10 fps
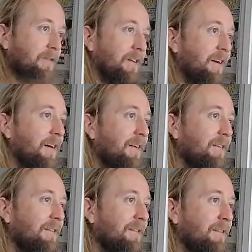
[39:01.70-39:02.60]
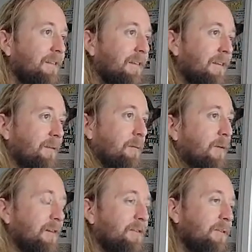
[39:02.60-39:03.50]
down,
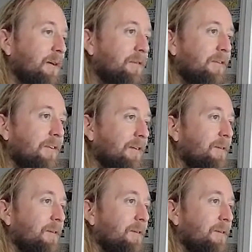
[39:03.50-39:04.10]
replace your ring finger.